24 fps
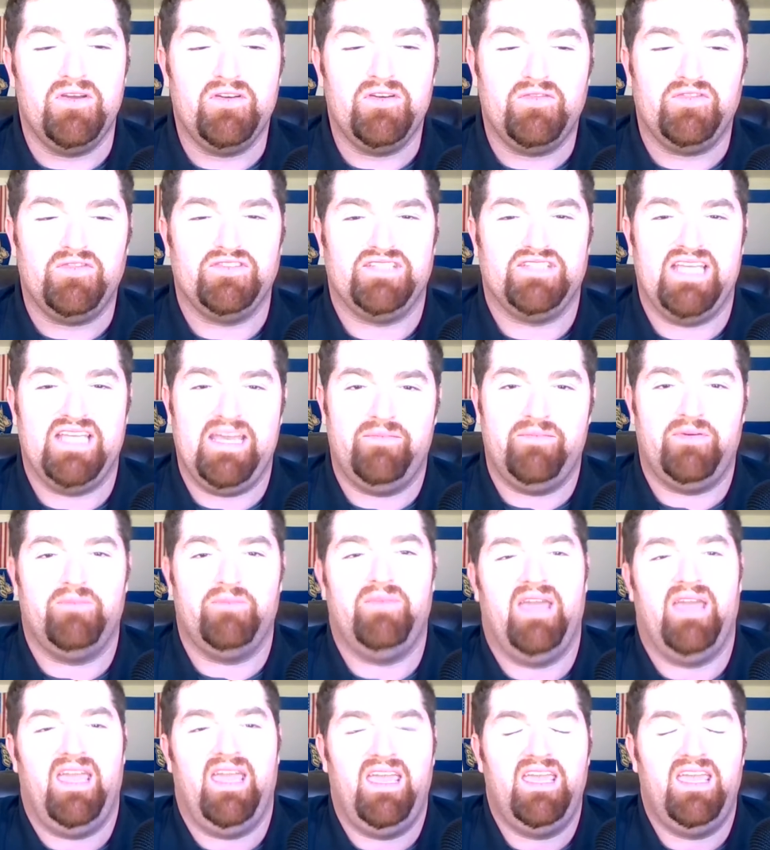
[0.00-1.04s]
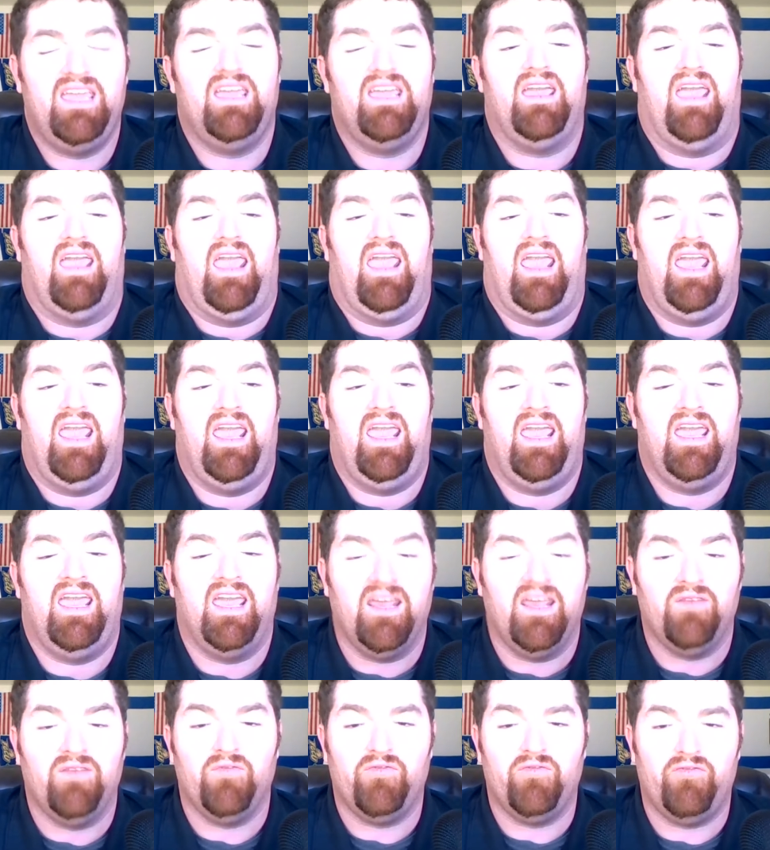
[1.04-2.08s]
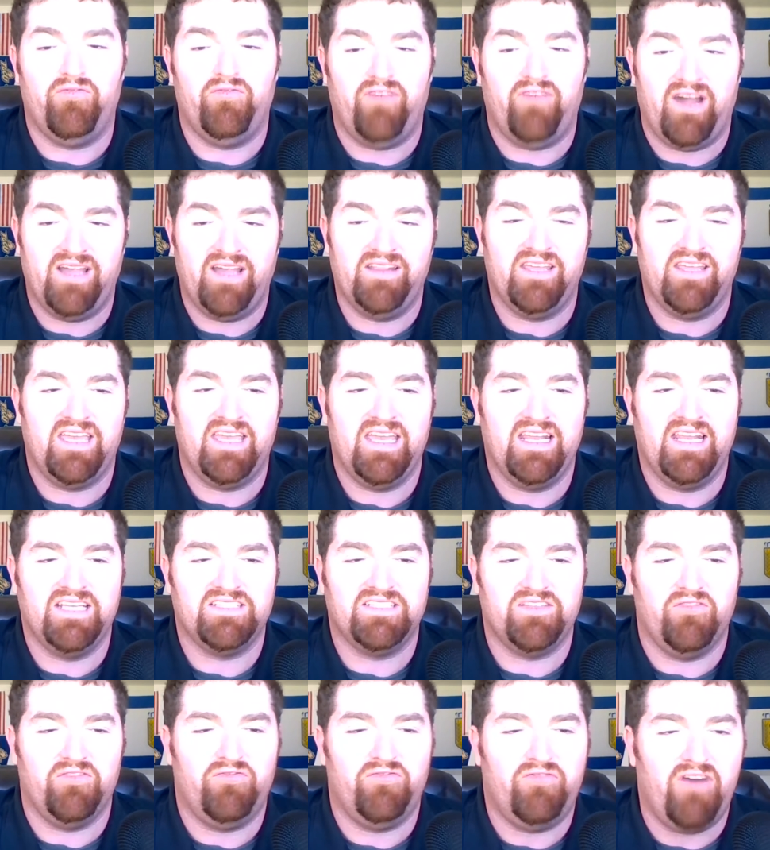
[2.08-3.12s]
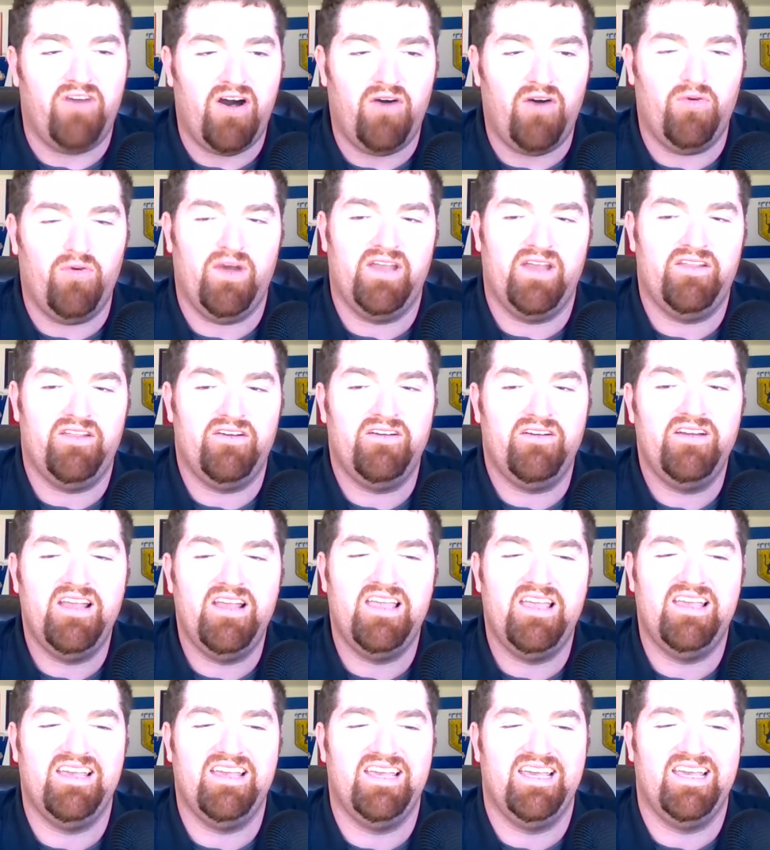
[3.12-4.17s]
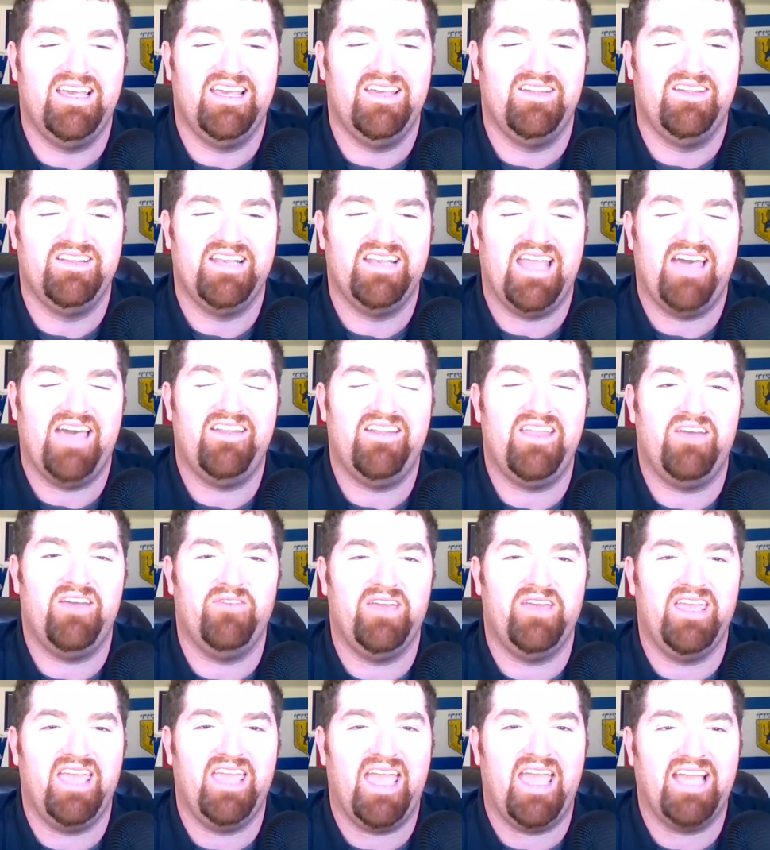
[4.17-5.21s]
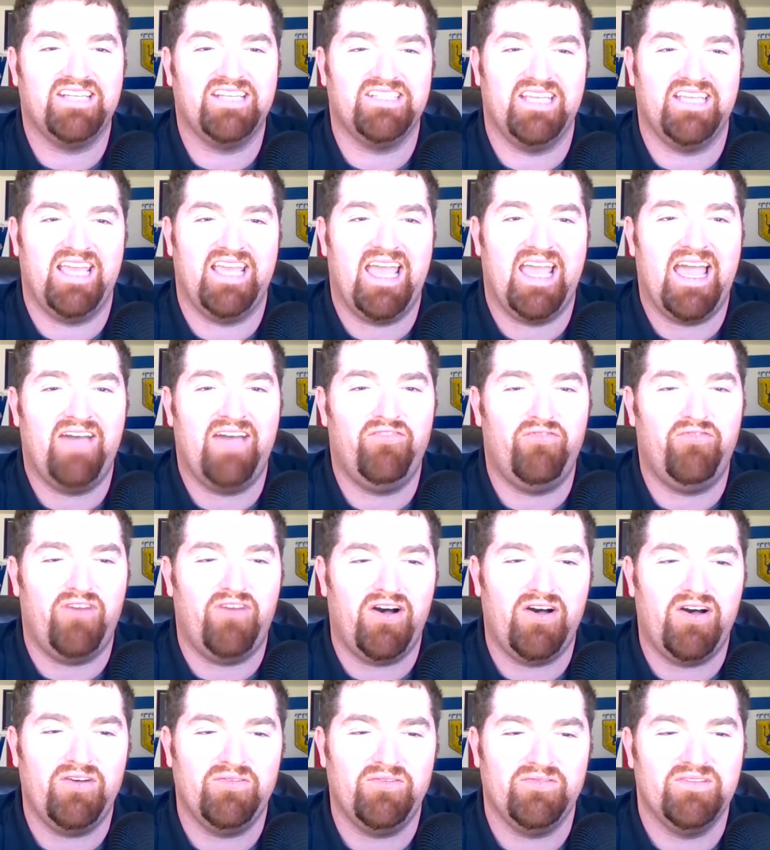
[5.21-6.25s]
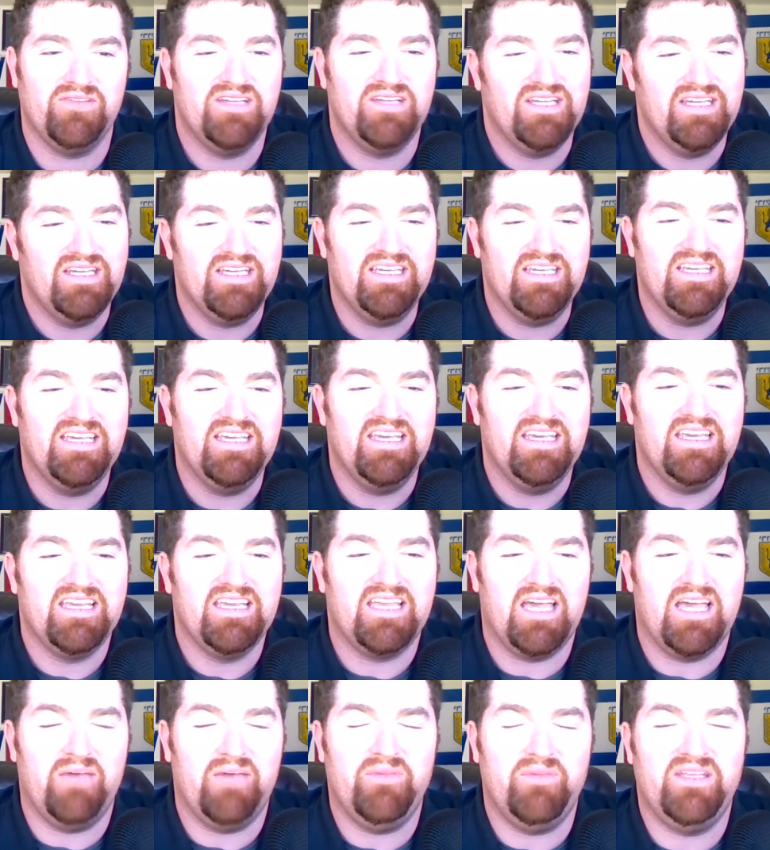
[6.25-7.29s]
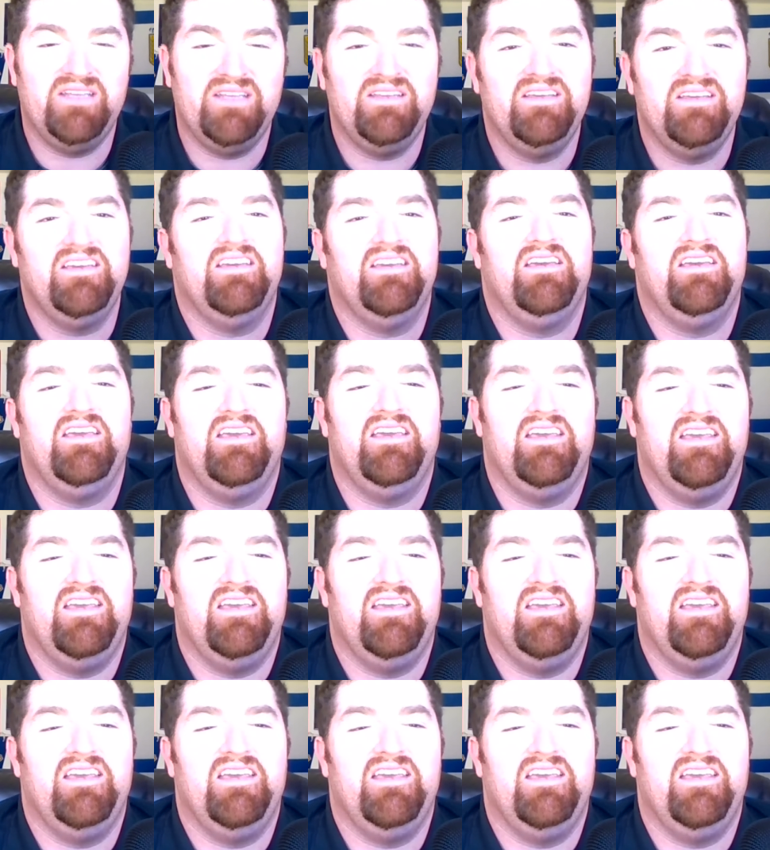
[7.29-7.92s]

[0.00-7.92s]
beautiful Tampa Bay, and finally getting some fall weather now that we actually have fall coming.